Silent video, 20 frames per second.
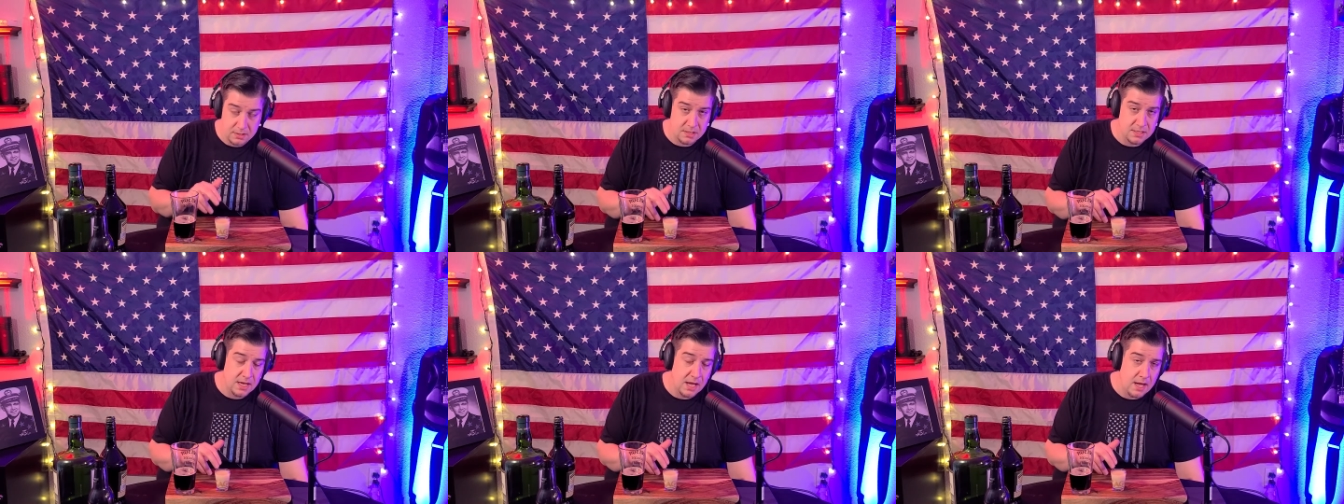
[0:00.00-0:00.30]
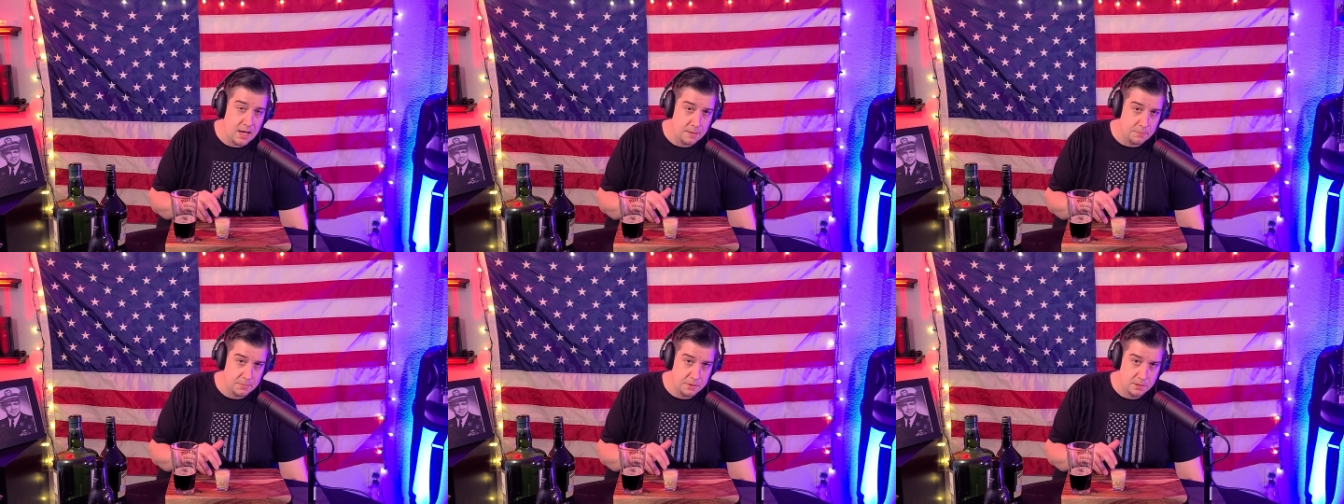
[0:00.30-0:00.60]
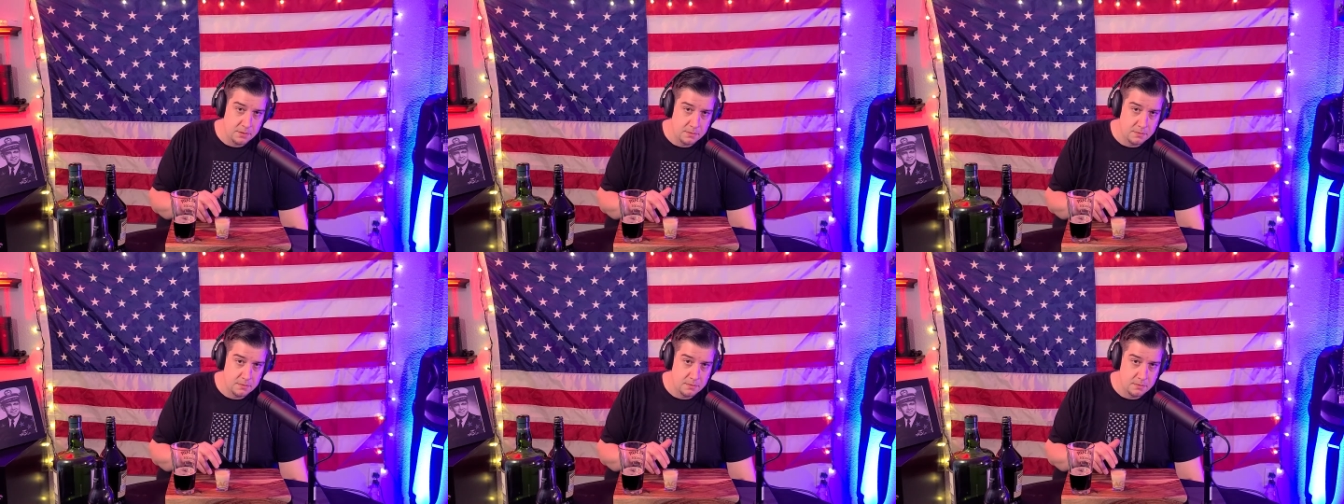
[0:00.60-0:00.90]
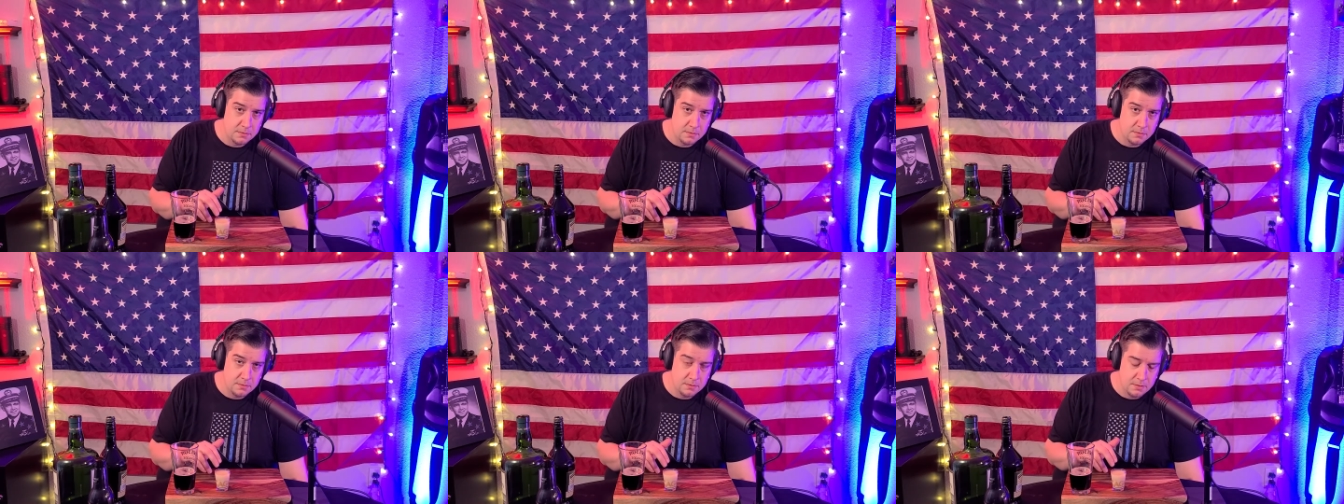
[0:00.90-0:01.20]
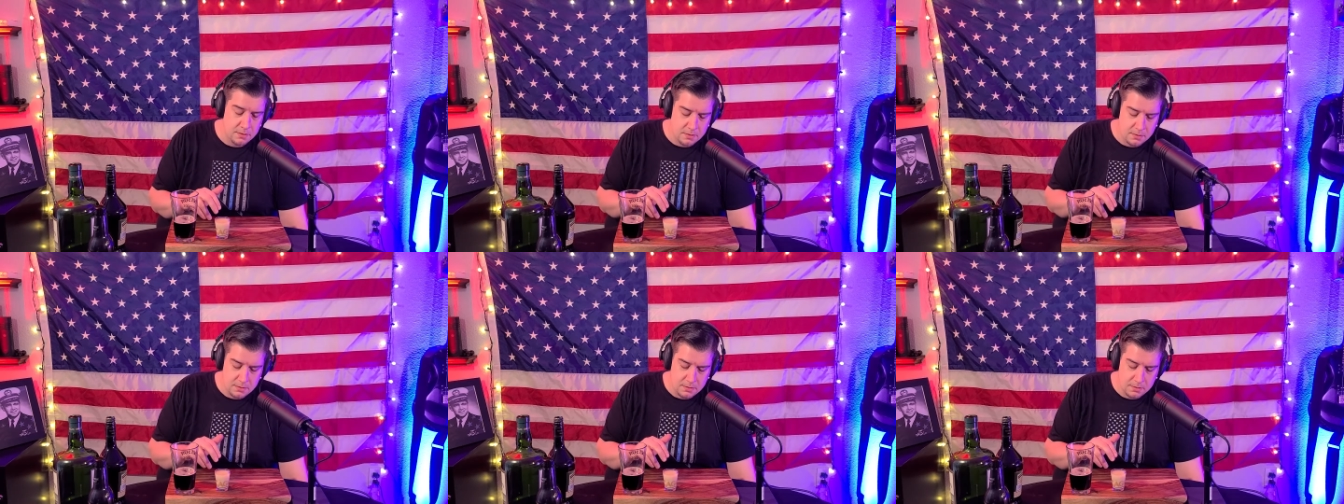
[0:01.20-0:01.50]
top
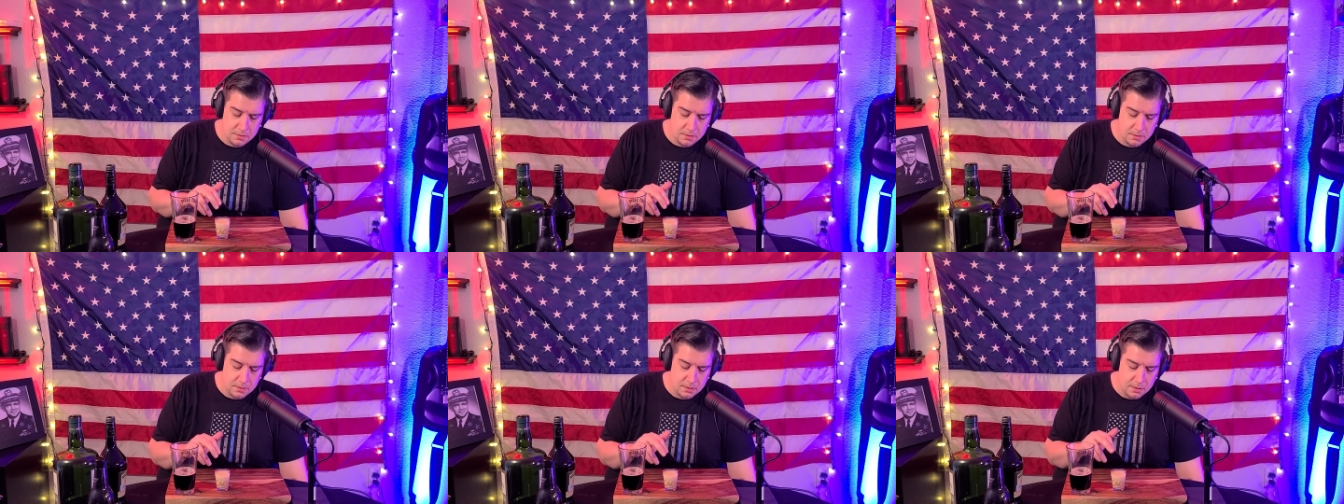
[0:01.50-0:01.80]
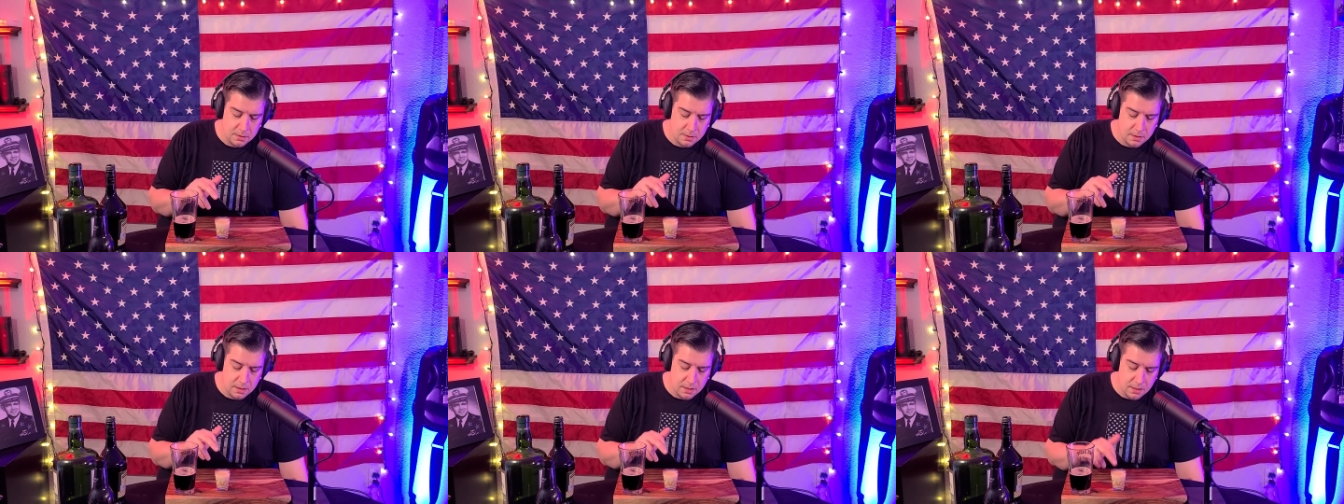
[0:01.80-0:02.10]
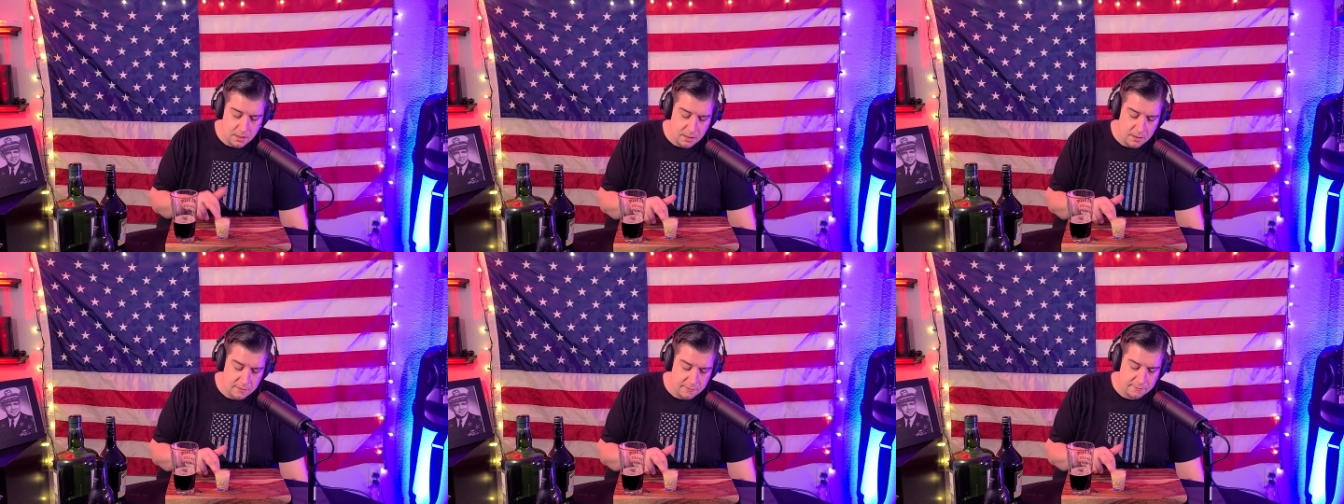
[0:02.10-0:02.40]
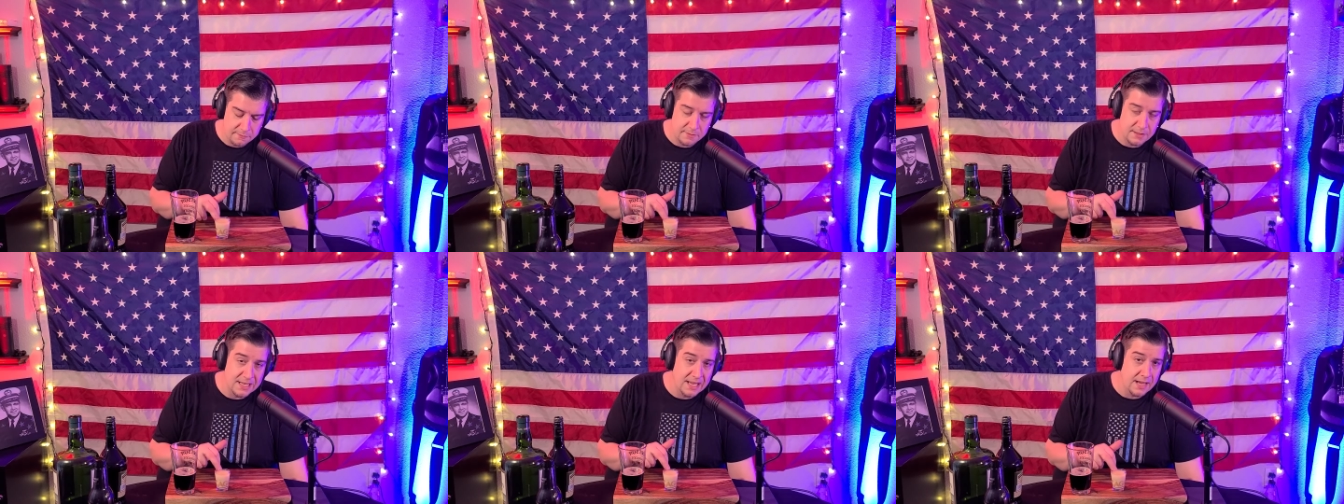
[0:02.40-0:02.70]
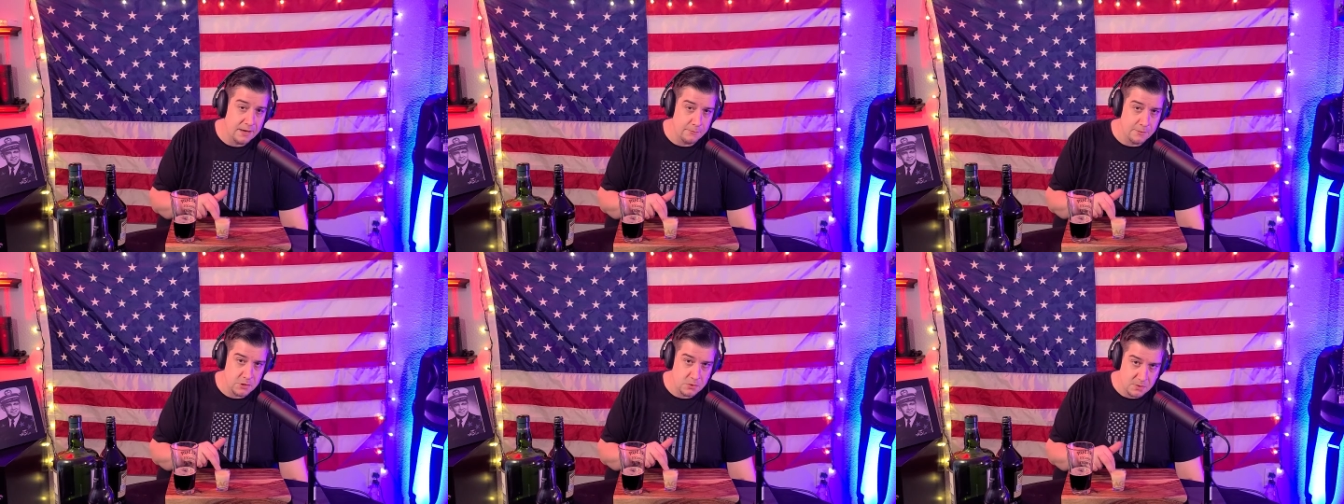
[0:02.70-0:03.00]
of the
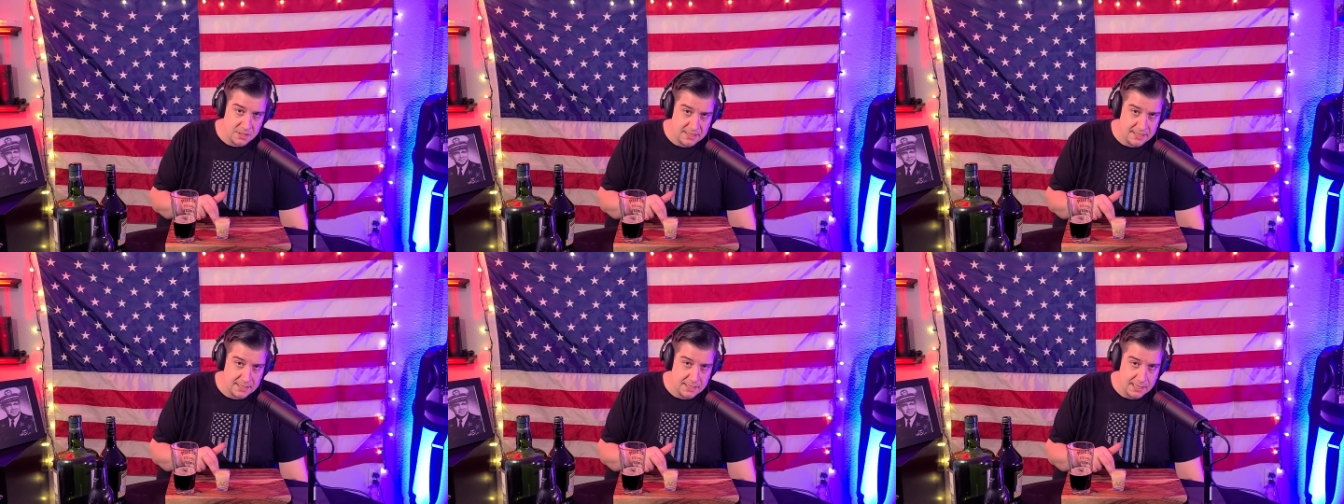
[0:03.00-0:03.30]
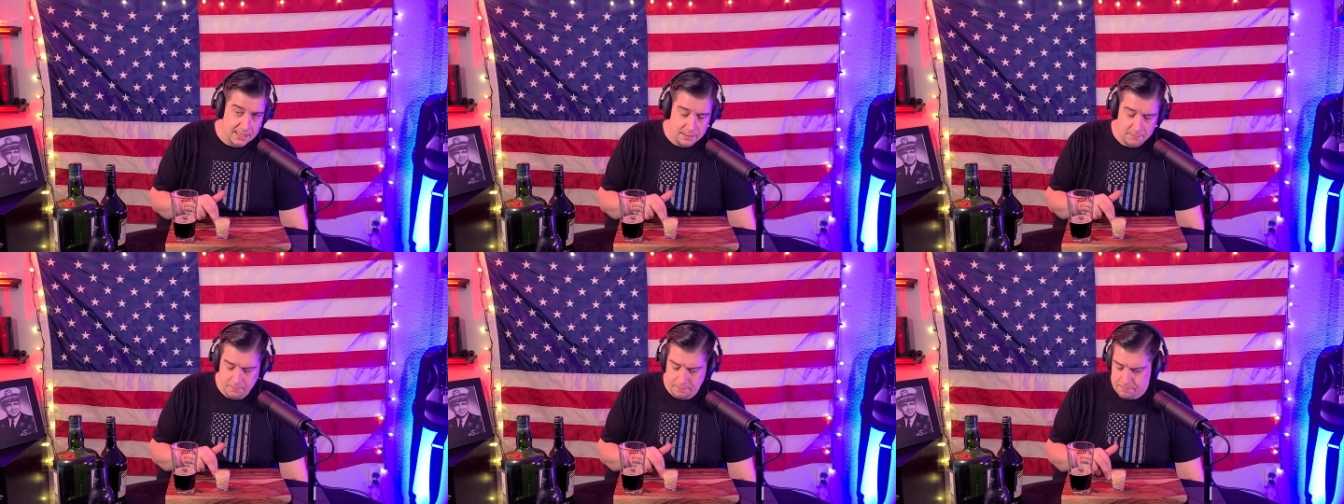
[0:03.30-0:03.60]
Irish whiskey